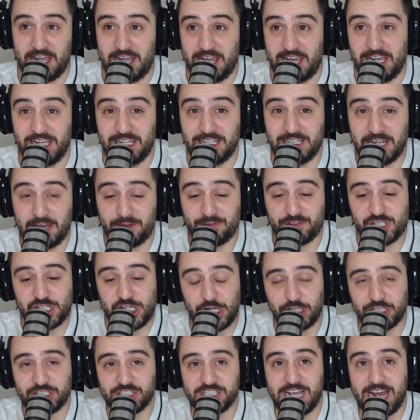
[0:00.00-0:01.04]
He left
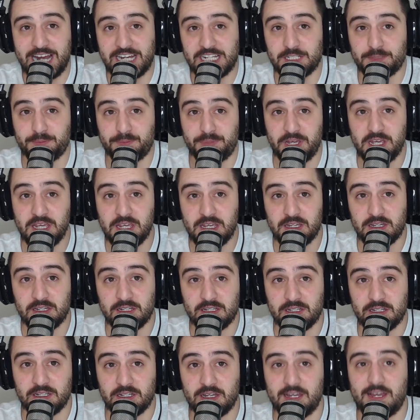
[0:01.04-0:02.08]
Chelsea at his peak.
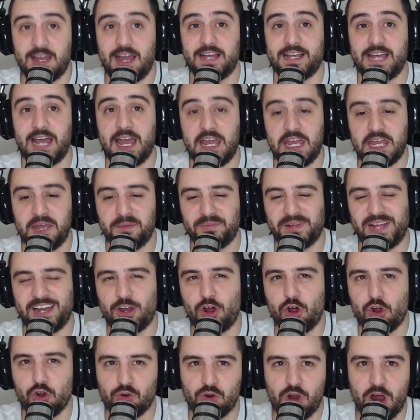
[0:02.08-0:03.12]
Okay, he played
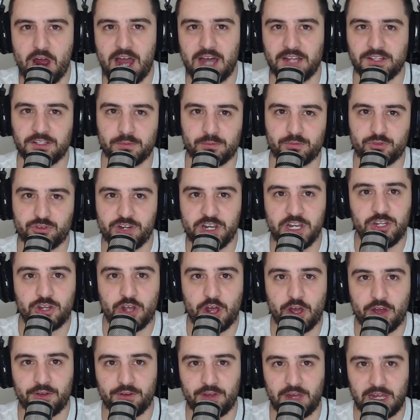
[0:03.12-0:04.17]
all right under
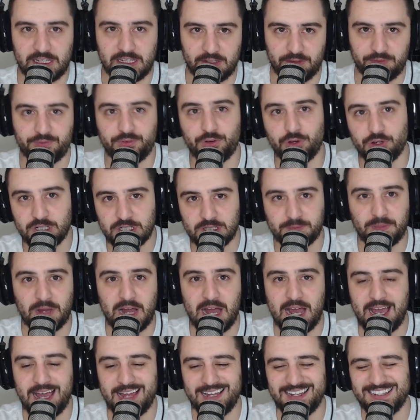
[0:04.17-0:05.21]
Mourinho at the first
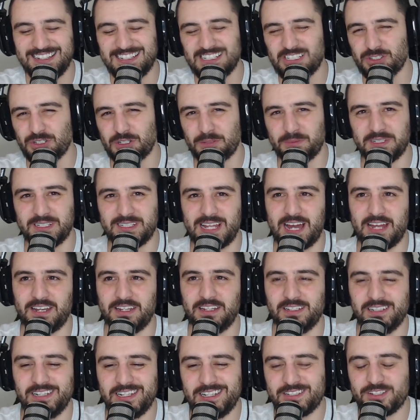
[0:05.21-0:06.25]
part, and then he's sort of been downhill.
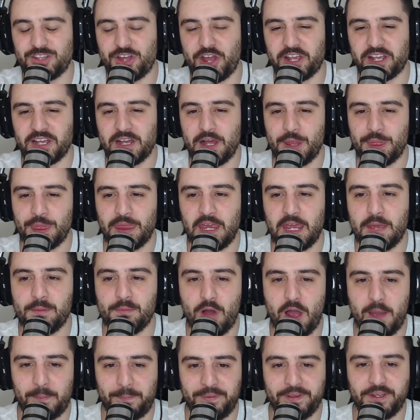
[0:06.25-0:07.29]
He's like, in
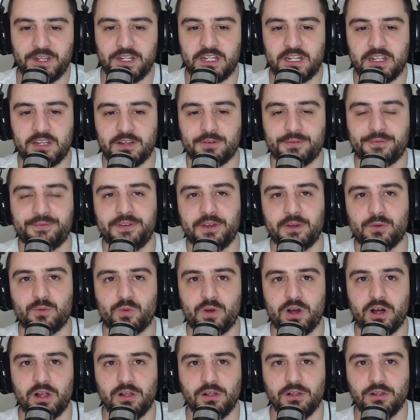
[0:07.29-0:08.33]
my opinion, he'll fit
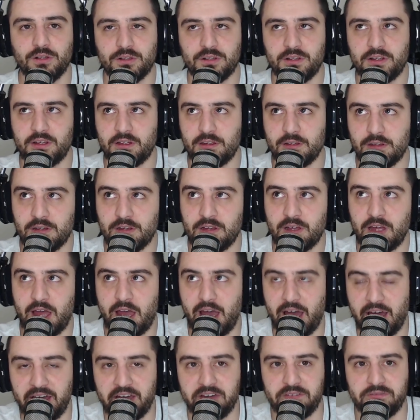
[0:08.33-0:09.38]
well
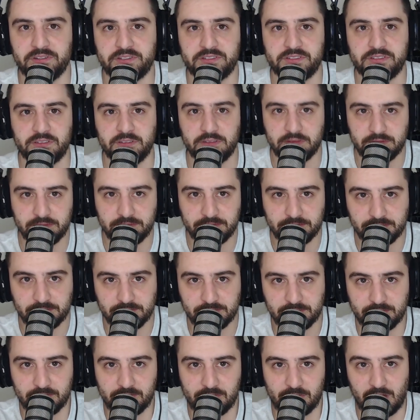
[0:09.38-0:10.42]
at Everton.
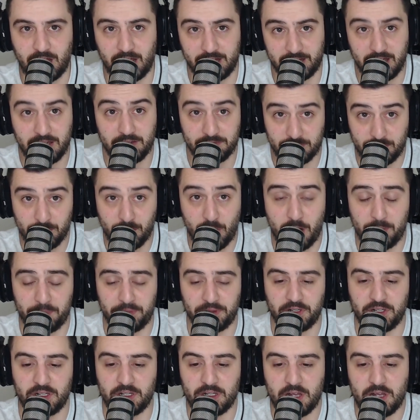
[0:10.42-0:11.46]
Okay, in my opinion.